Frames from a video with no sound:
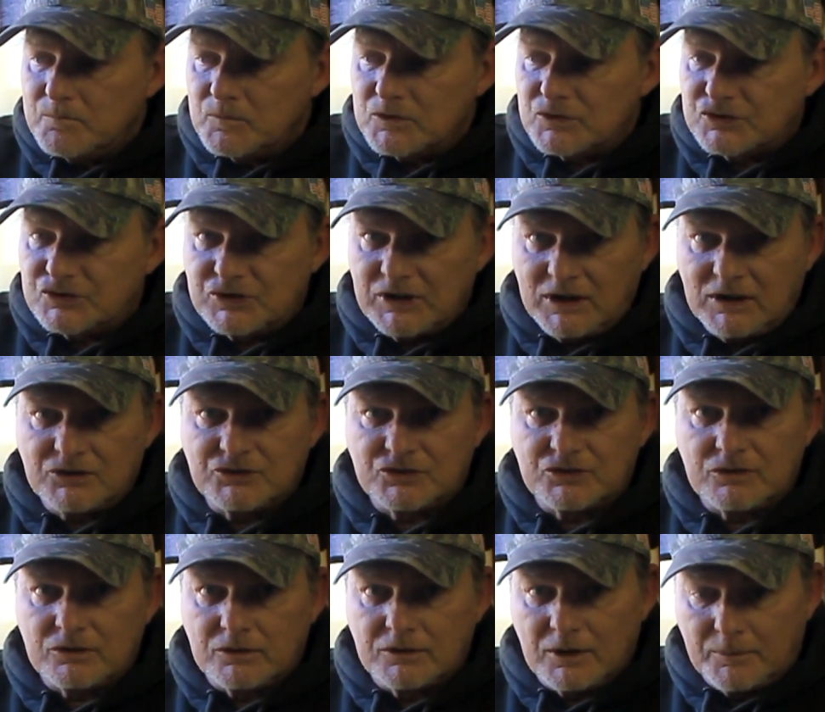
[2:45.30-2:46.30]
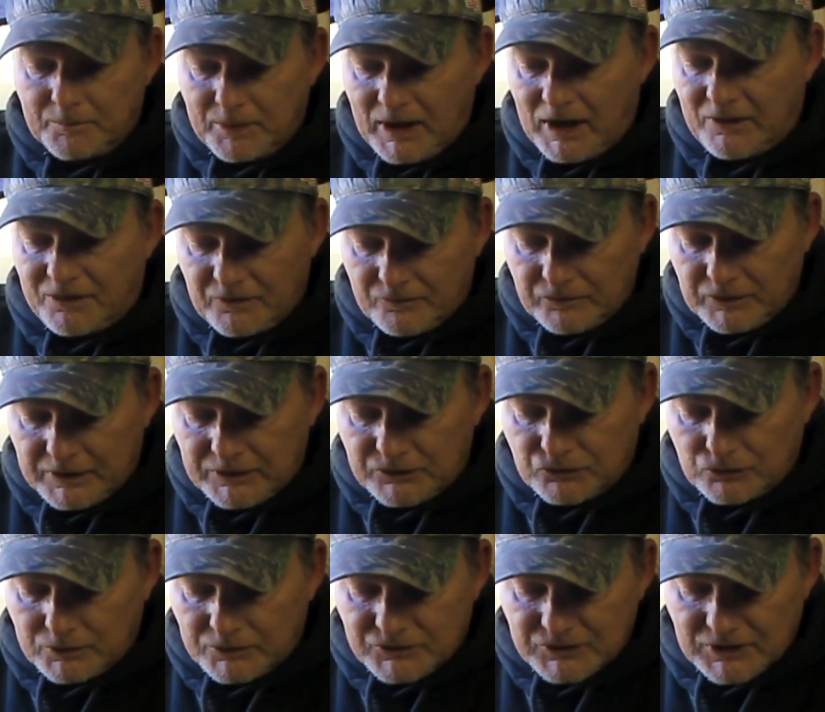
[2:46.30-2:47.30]
seeks the path of
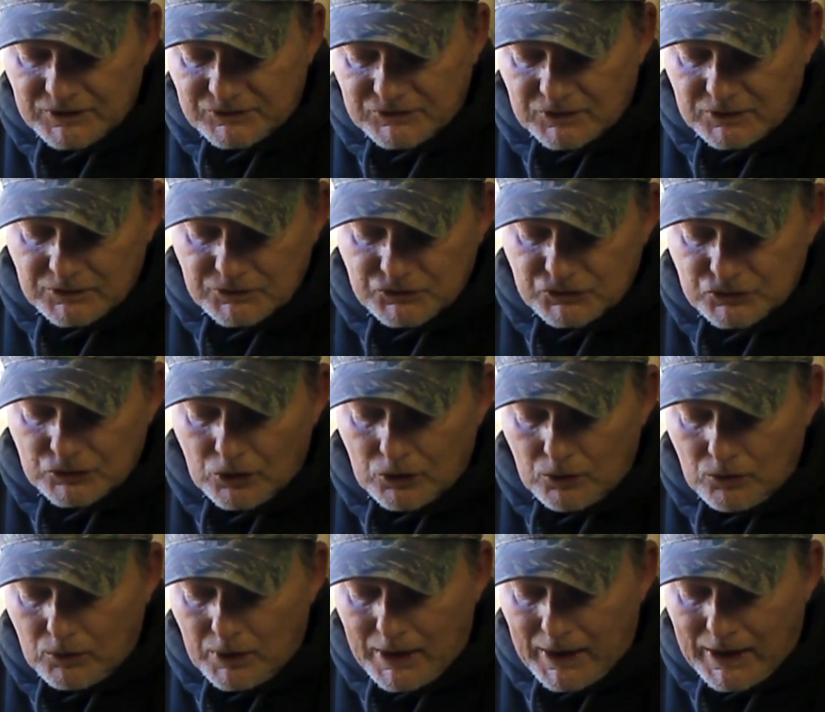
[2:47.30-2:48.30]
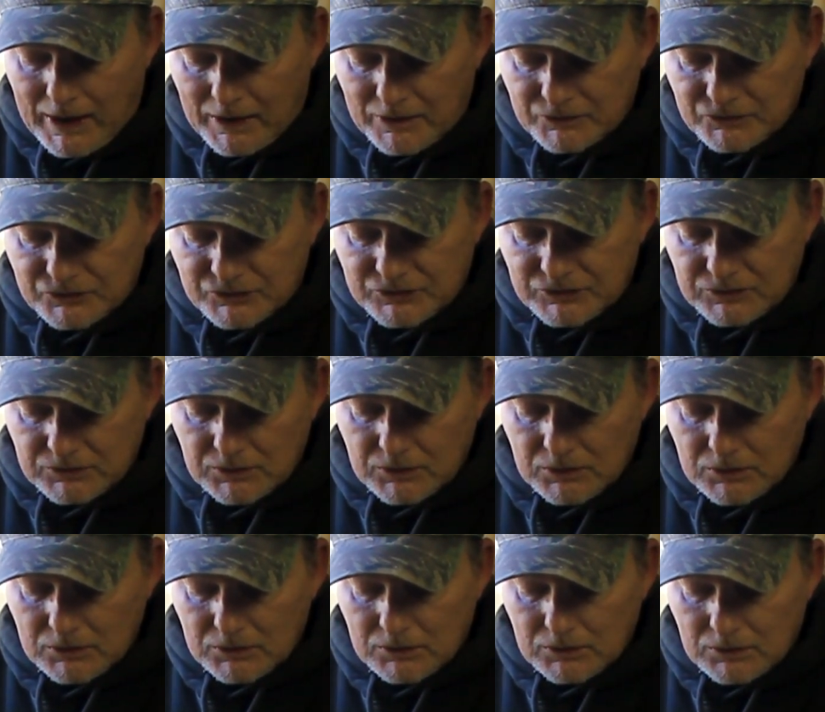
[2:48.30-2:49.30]
least resistance. So as
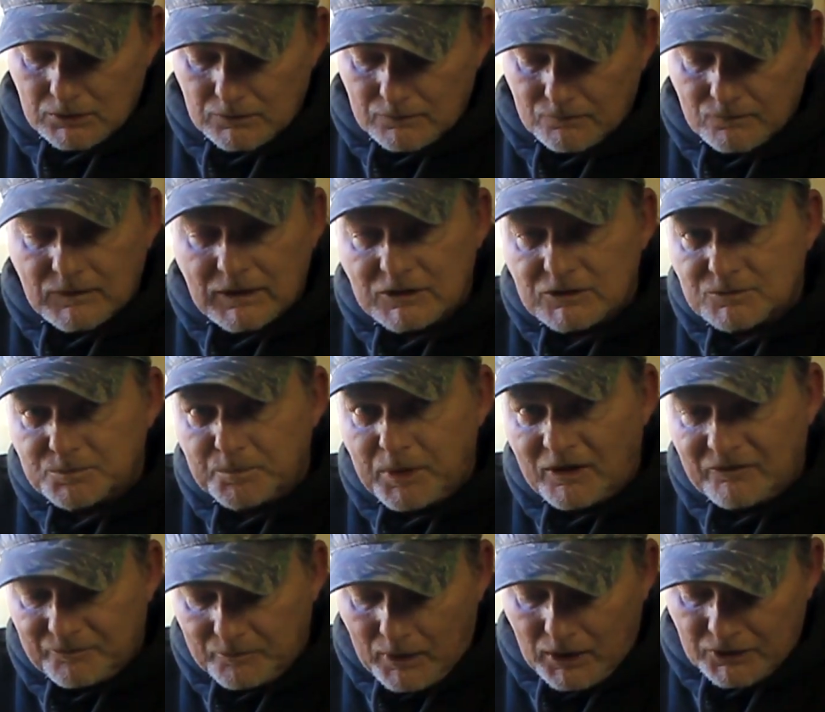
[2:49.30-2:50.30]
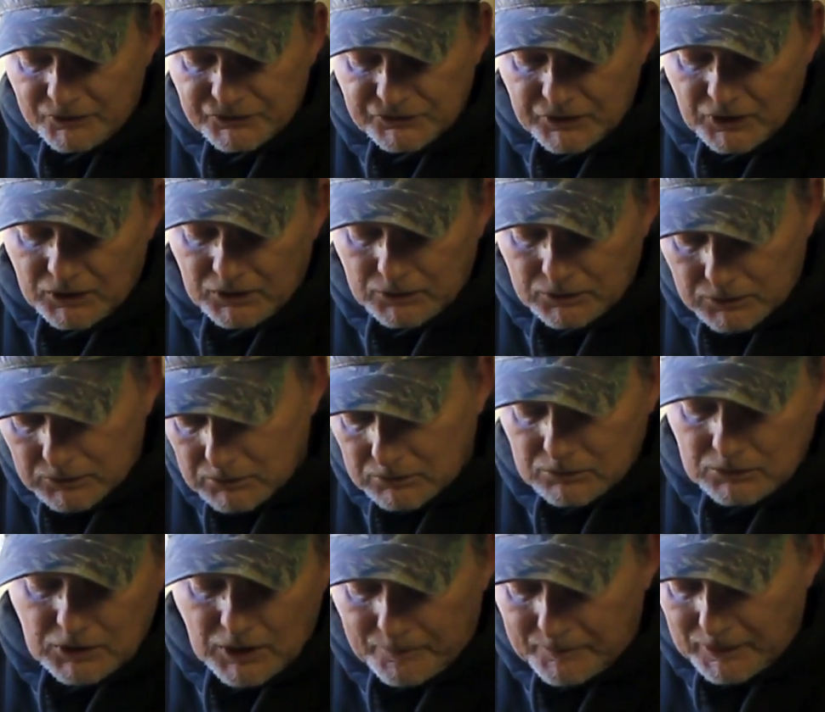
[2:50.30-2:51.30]
these puffballs start
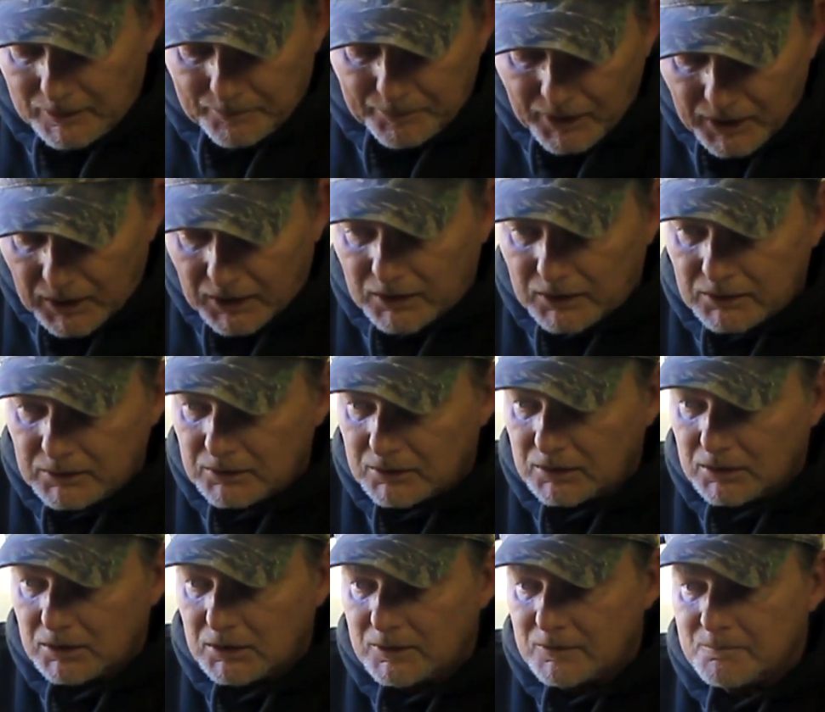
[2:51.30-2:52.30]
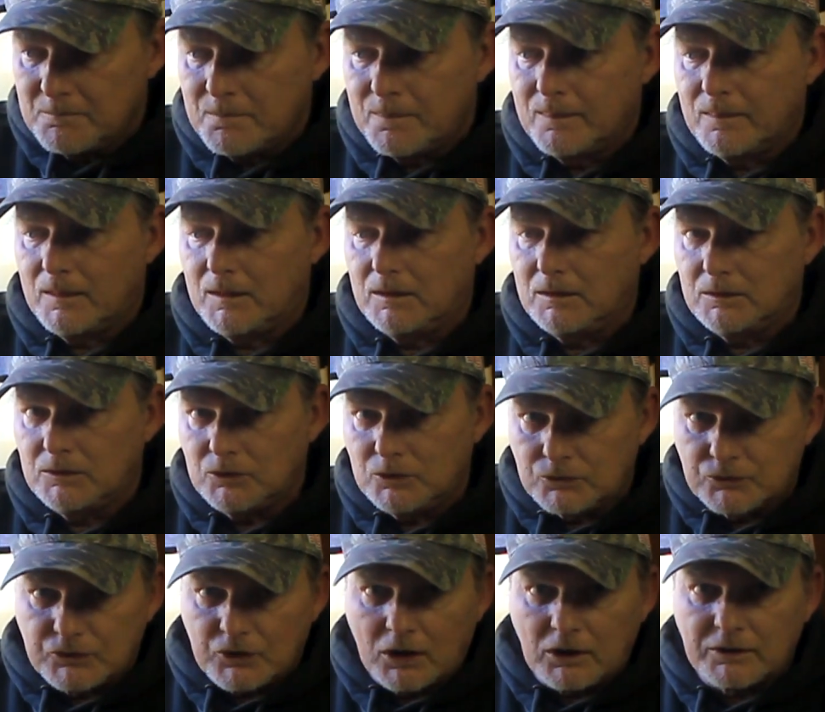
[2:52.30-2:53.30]
coming apart, you
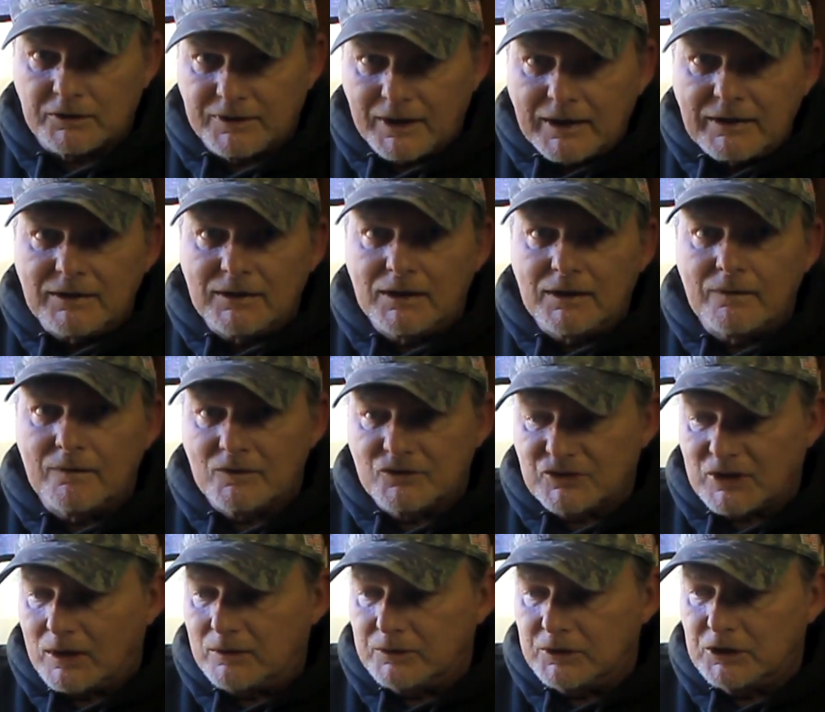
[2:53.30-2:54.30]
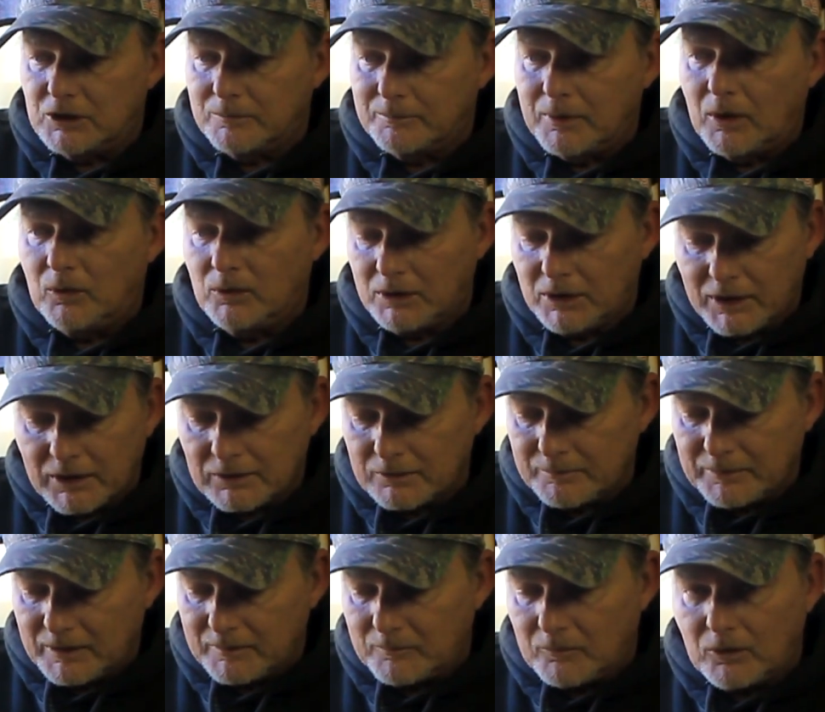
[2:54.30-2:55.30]
start deadening the sound of your bow a little
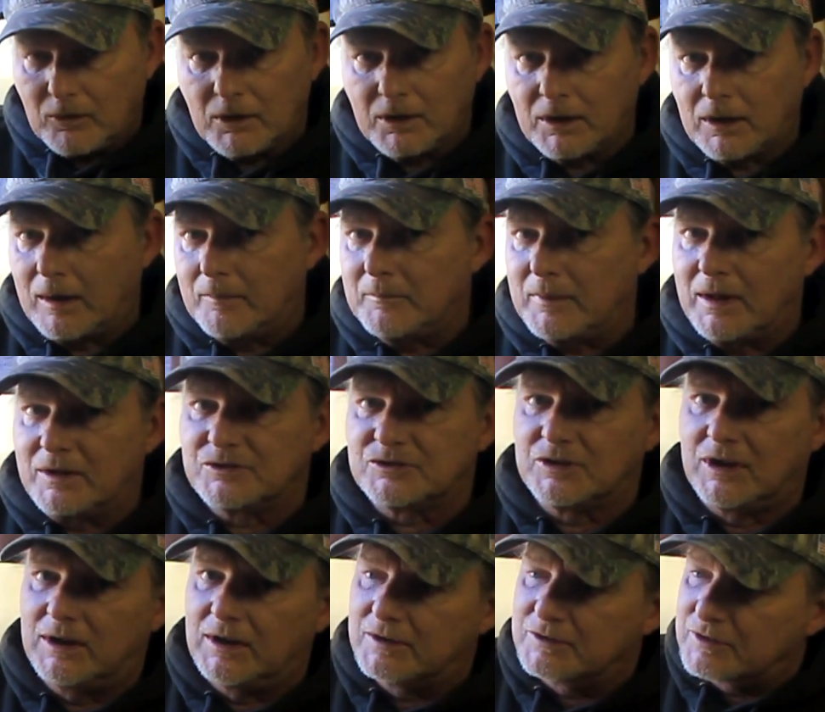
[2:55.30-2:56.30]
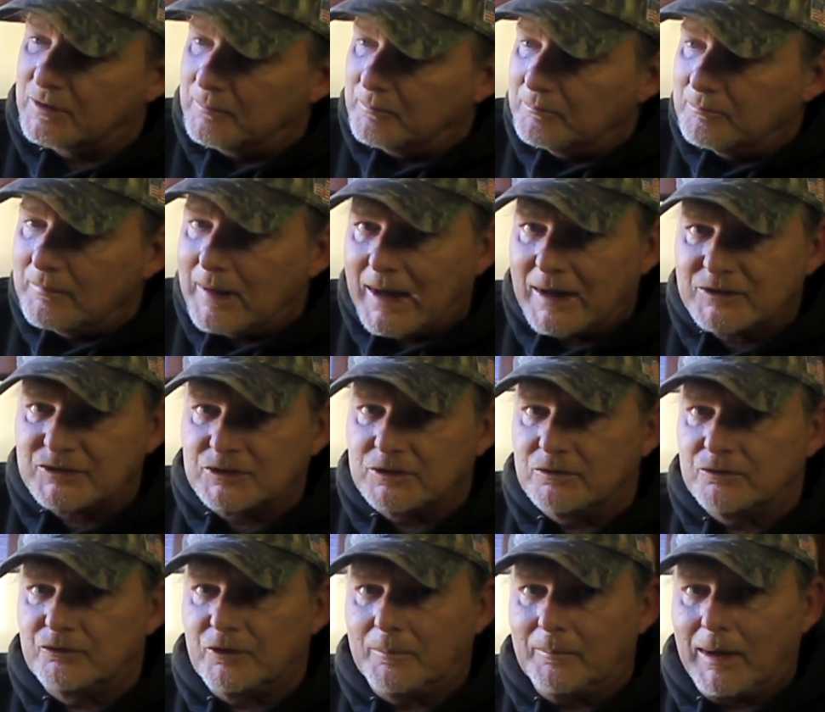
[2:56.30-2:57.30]
bit more. And I'm not saying it's a
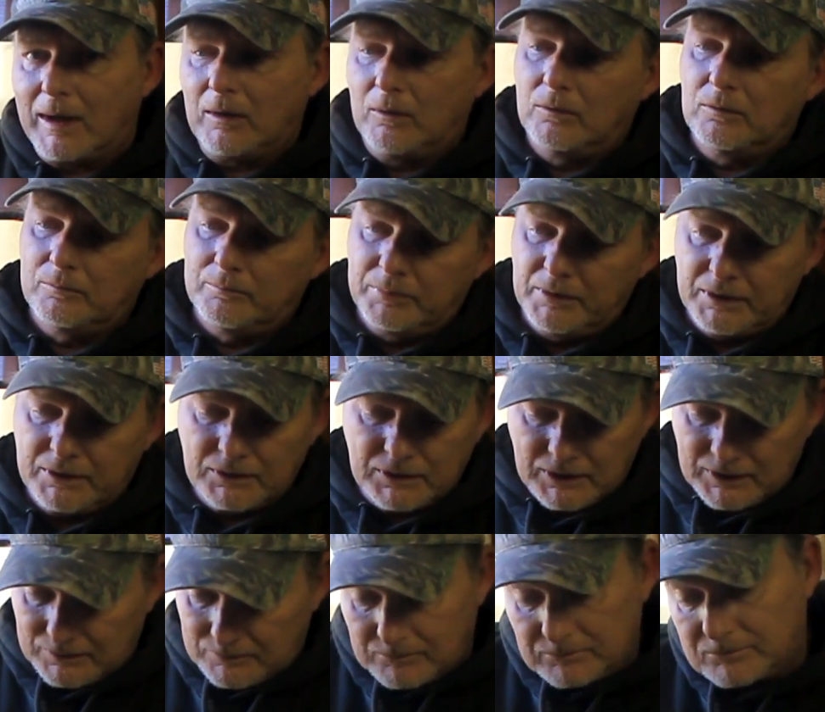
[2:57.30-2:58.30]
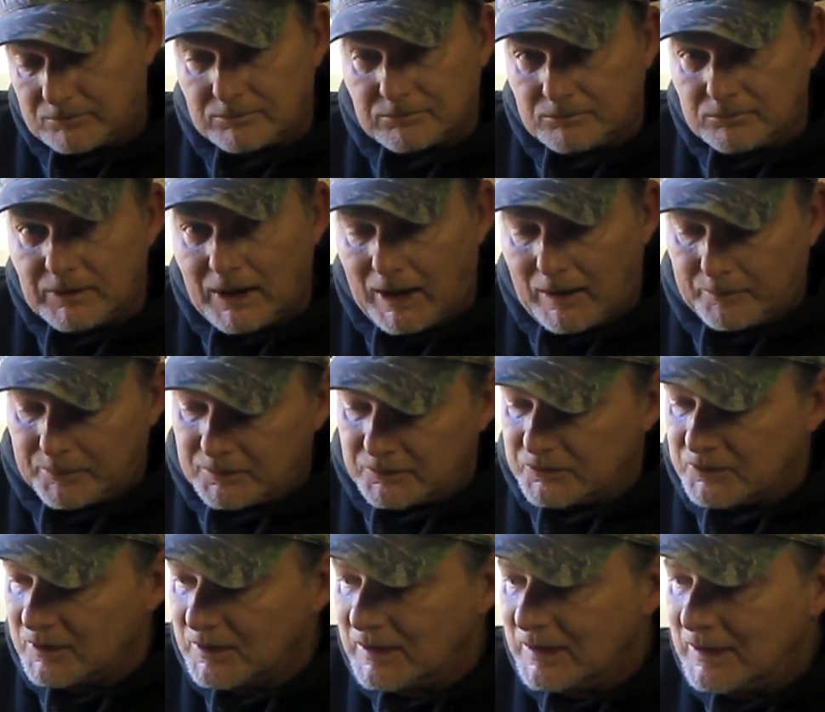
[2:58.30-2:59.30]
massive amount, but it happens.